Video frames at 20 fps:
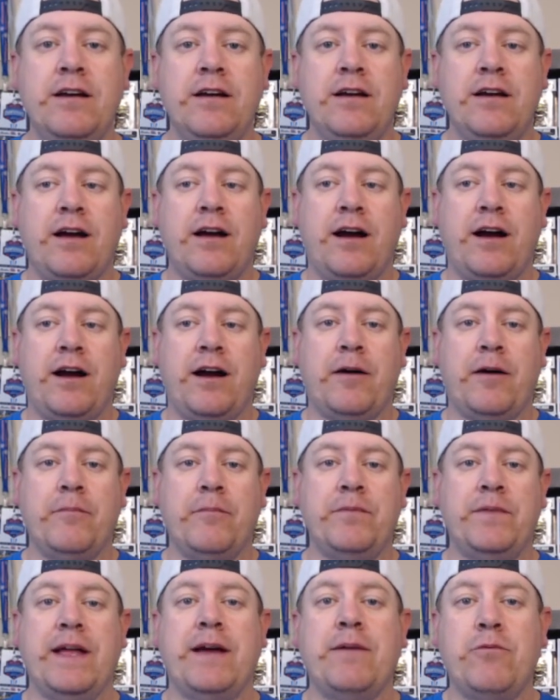
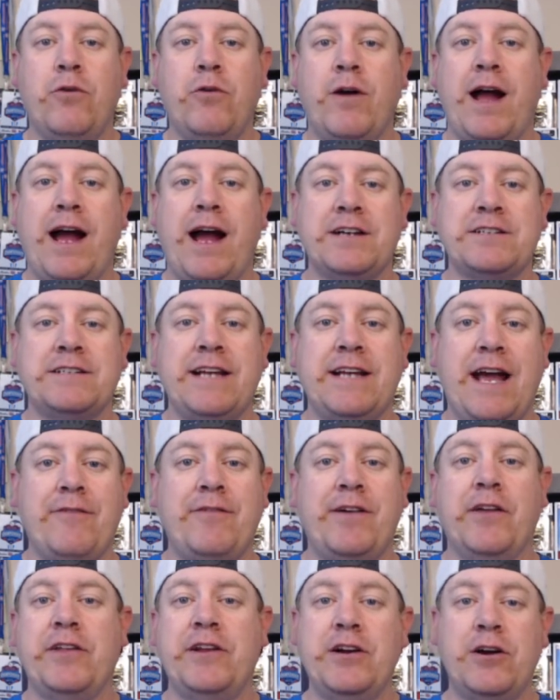that will actually have
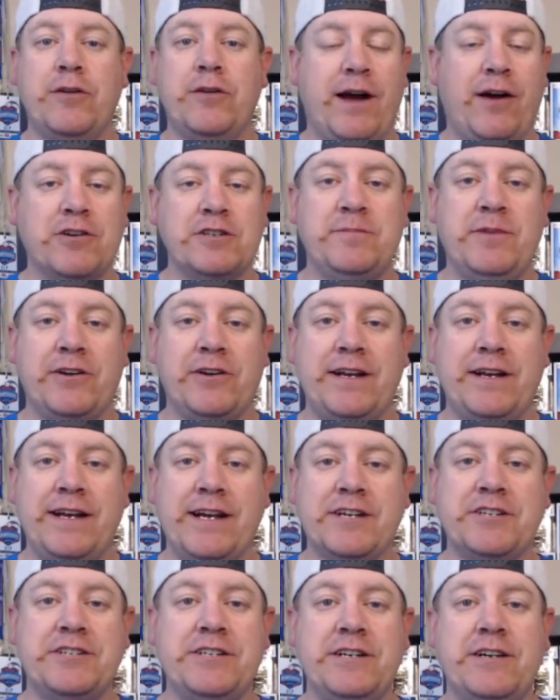another year of eligibility
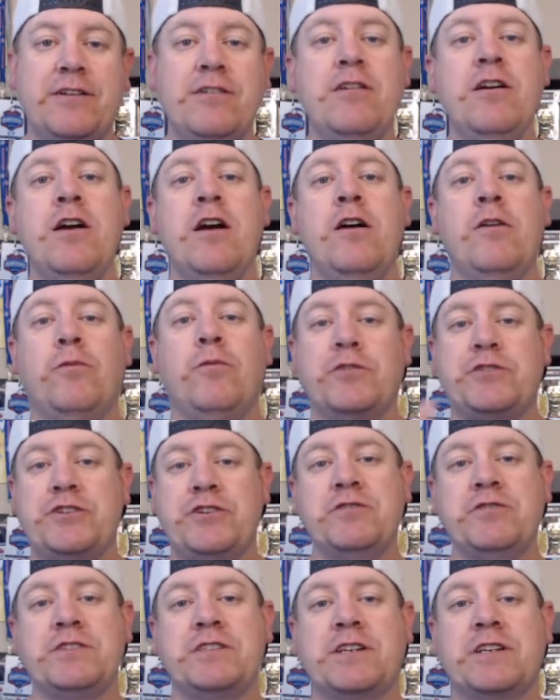next year will
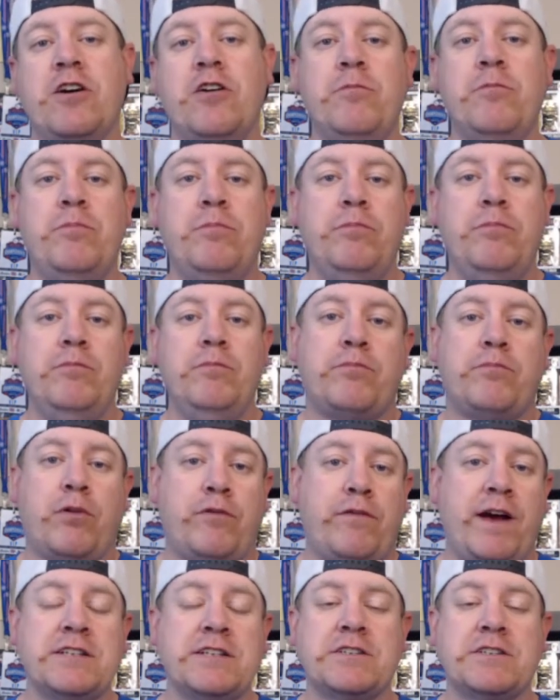choose to go
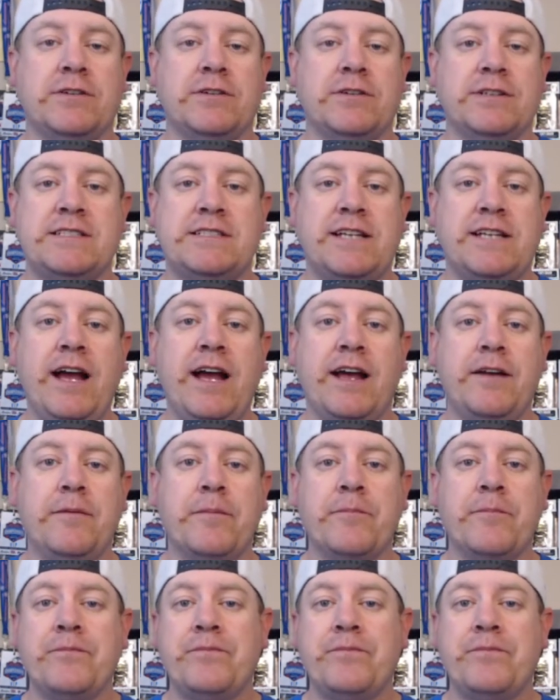professional instead.